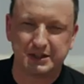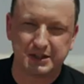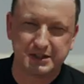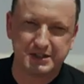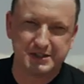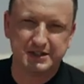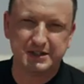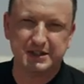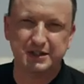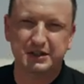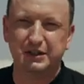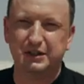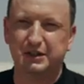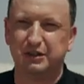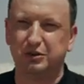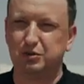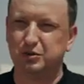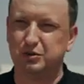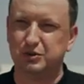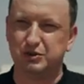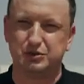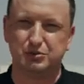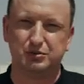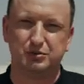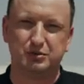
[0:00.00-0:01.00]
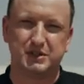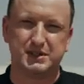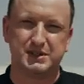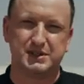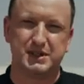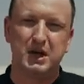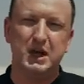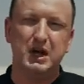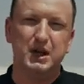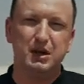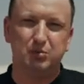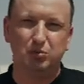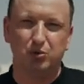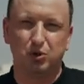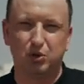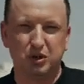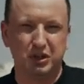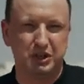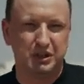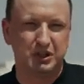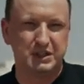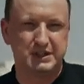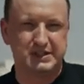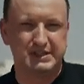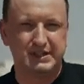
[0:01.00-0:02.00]
a multinational team and we all
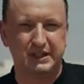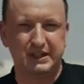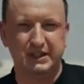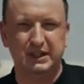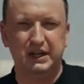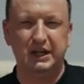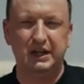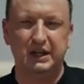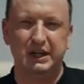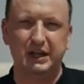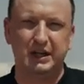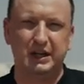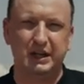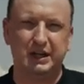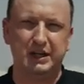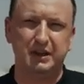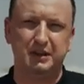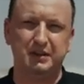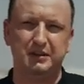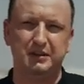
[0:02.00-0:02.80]
worked well together.